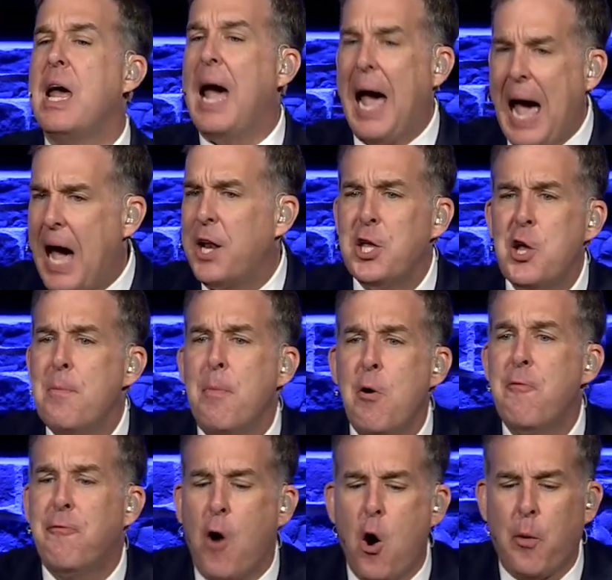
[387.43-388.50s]
How do you
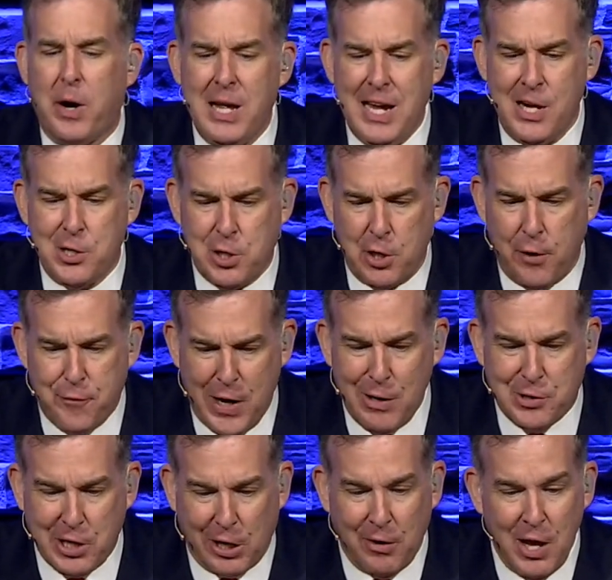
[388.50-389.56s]
move forward into the
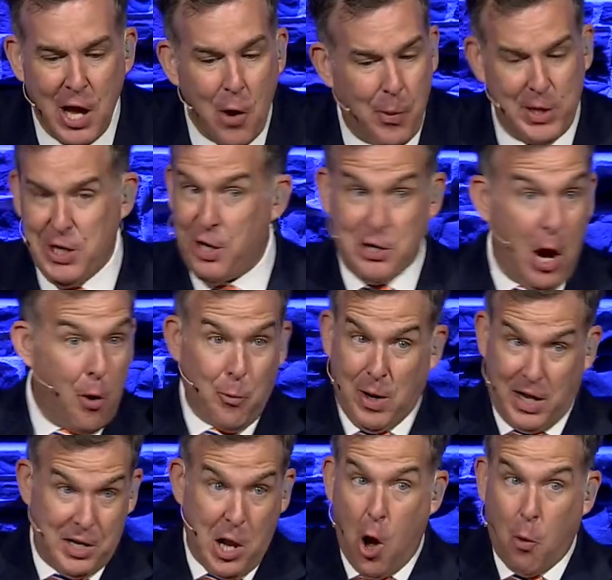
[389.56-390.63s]
future when you don't
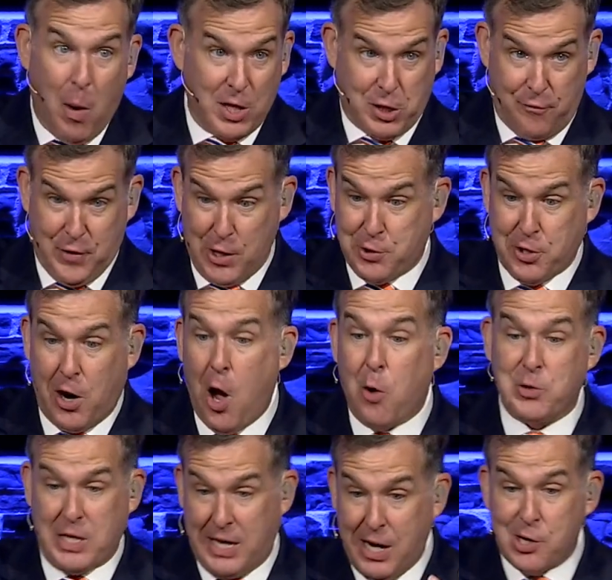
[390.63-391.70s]
really know what the future
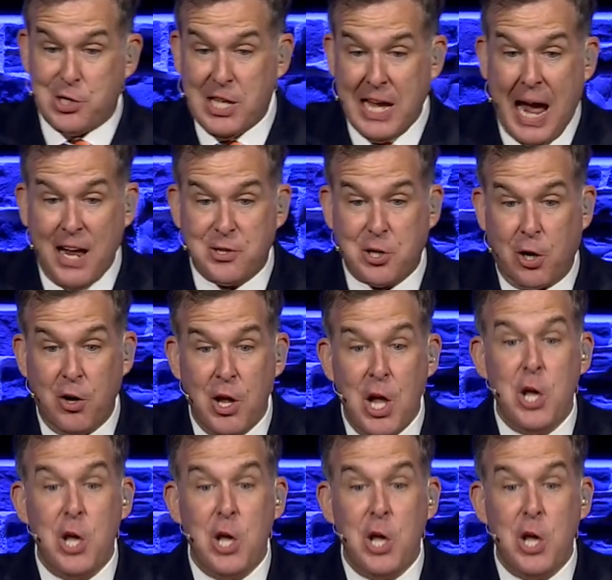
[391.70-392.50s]
holds? And here's the answer.